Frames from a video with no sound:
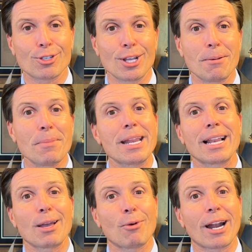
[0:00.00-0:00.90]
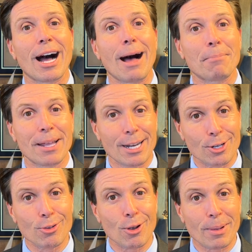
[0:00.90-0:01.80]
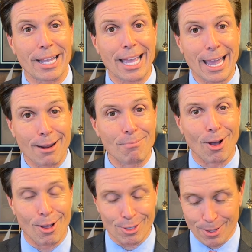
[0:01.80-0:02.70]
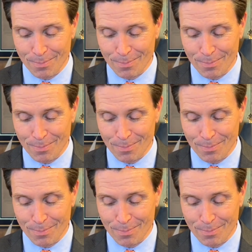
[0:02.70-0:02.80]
that immediately want to hop in and do their big cannonballs.